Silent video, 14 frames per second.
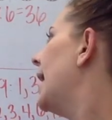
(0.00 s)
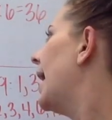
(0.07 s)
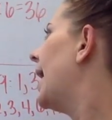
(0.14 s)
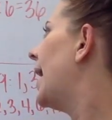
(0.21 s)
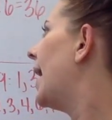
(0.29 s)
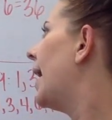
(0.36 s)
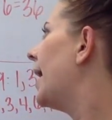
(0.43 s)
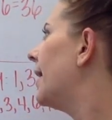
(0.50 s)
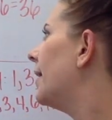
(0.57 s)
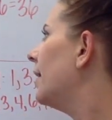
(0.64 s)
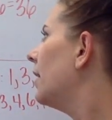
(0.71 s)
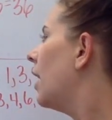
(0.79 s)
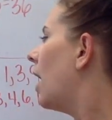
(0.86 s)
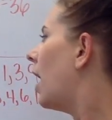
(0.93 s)

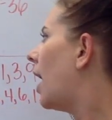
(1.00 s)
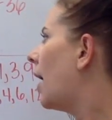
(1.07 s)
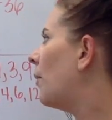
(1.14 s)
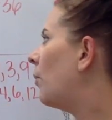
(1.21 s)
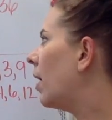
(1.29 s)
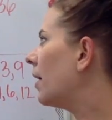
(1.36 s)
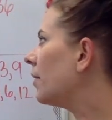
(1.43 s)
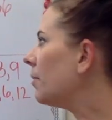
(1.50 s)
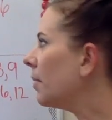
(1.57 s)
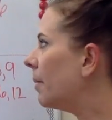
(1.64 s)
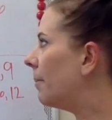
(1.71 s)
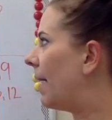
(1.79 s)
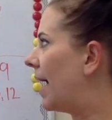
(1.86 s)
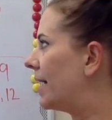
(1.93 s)
And I want to
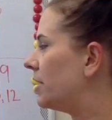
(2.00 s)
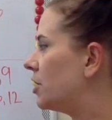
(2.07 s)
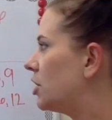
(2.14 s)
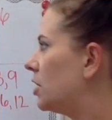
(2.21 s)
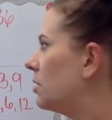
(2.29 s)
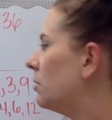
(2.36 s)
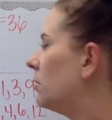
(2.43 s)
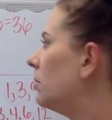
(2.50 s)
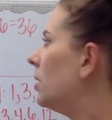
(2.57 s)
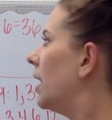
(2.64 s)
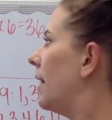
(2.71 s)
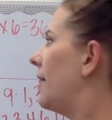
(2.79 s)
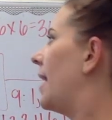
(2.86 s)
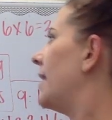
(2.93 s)
remind you
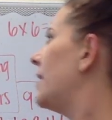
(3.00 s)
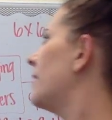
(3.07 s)
that